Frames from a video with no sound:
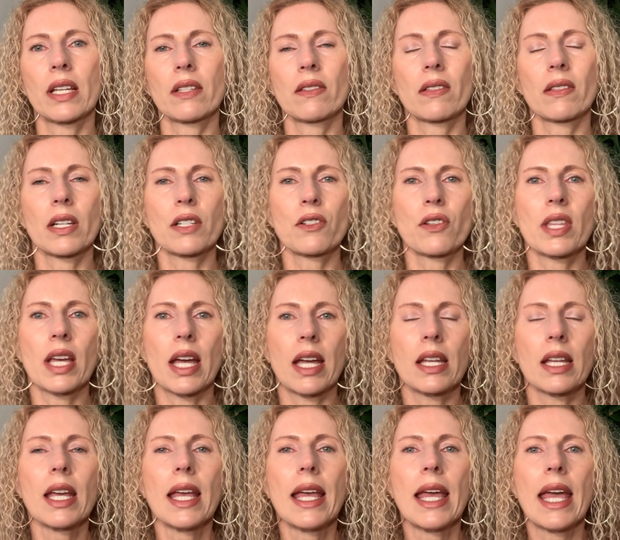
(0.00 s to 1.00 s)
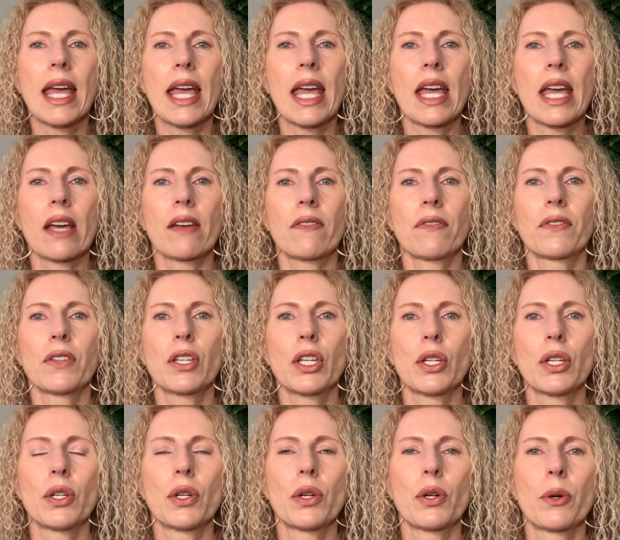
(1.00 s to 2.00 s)
such that if
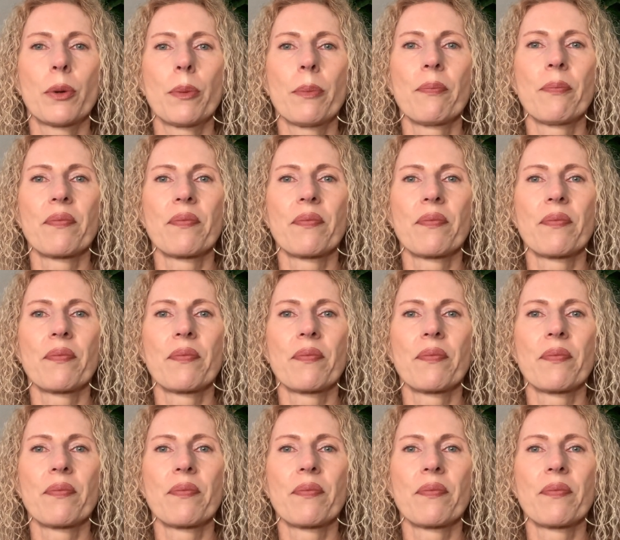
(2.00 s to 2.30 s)
you